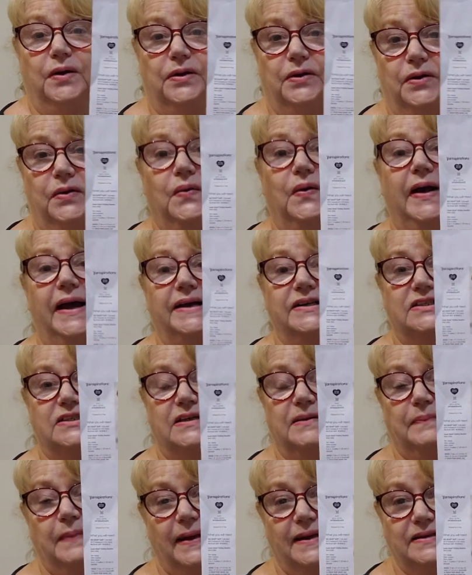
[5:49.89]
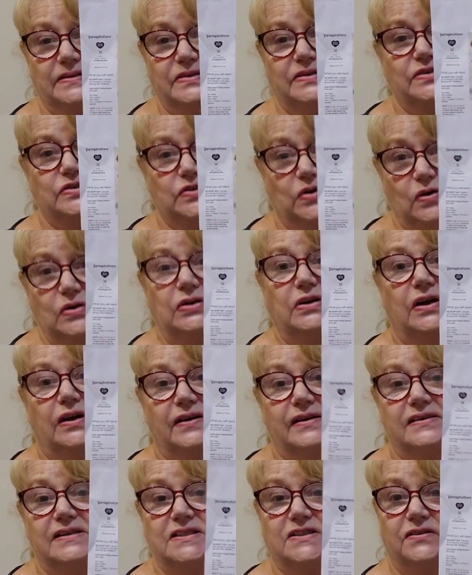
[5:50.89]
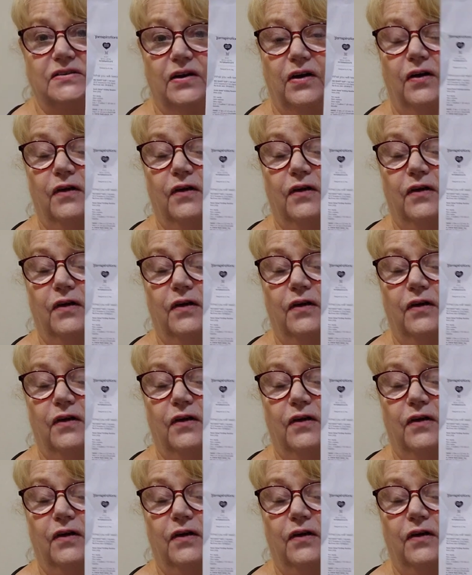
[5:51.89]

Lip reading: who actually makes dog coats